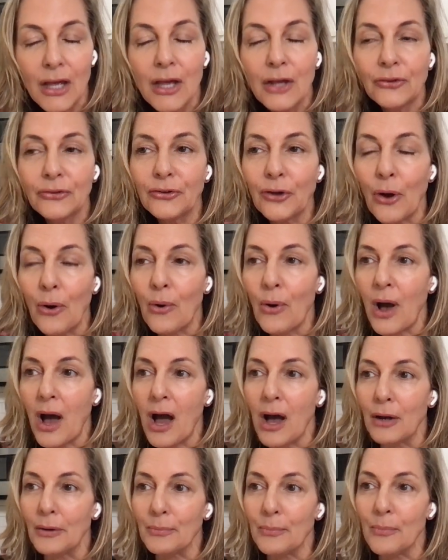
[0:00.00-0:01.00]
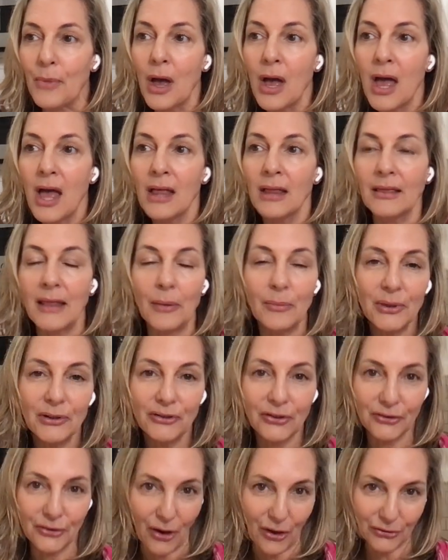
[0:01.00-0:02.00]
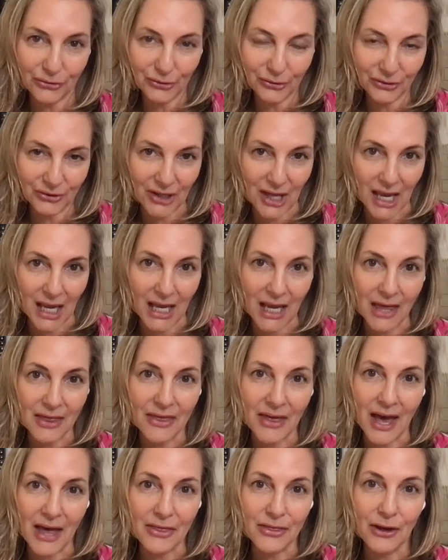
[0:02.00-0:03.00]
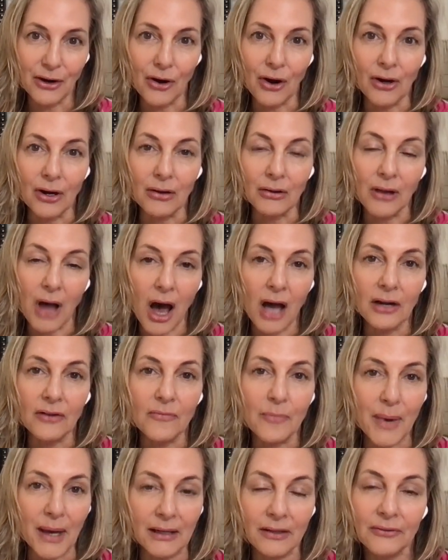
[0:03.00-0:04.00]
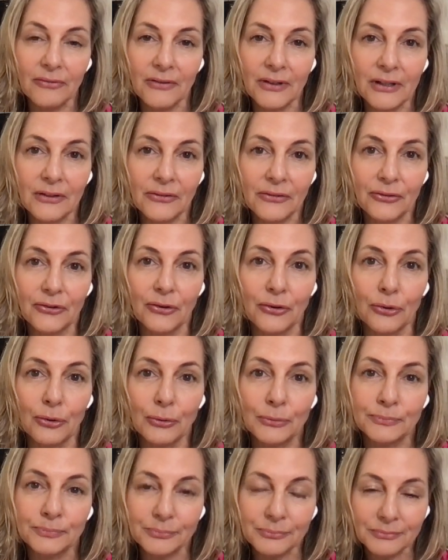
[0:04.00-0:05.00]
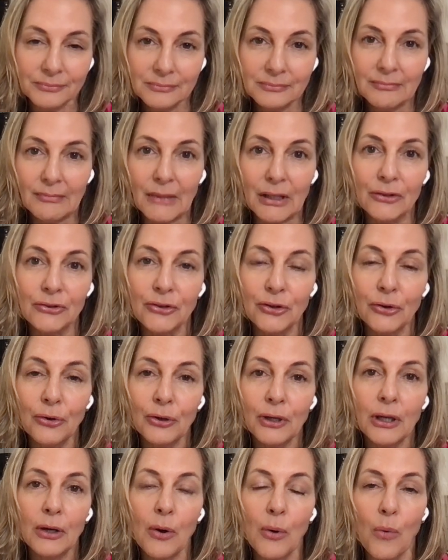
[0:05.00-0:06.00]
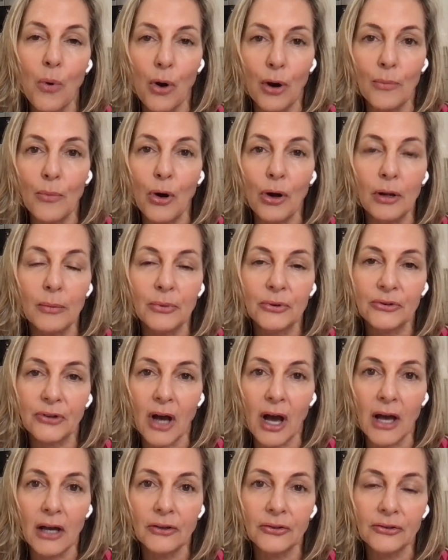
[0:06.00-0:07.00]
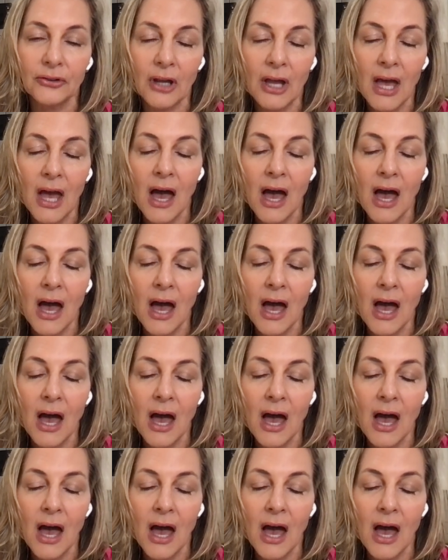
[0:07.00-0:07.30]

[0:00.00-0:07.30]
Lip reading: So let me just also say that there are a lot of benefits to doing warm oil massage,